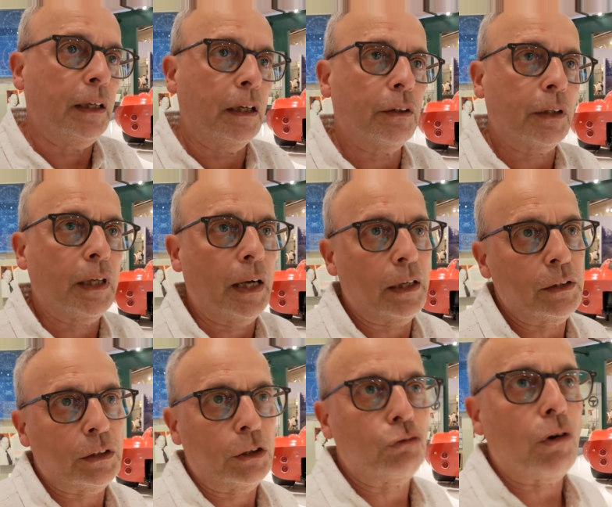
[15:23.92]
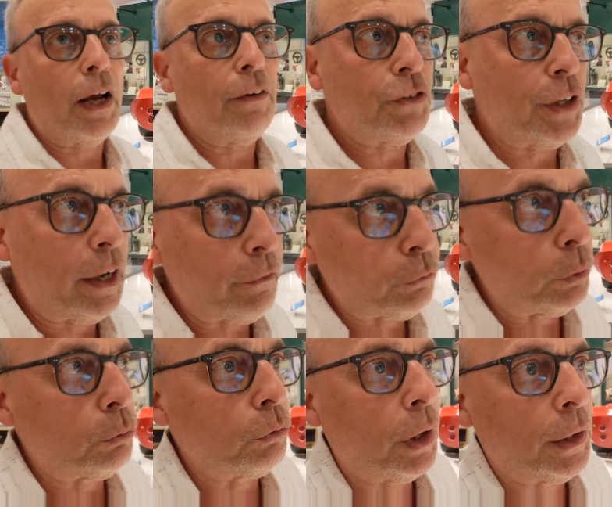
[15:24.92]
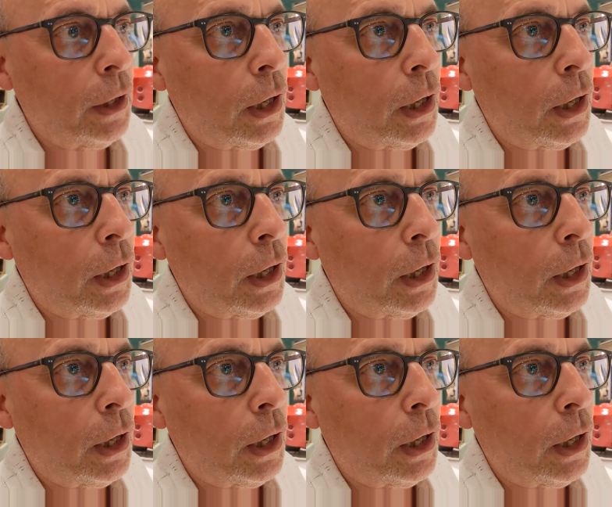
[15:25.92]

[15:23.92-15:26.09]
In other cars, the drive shaft would run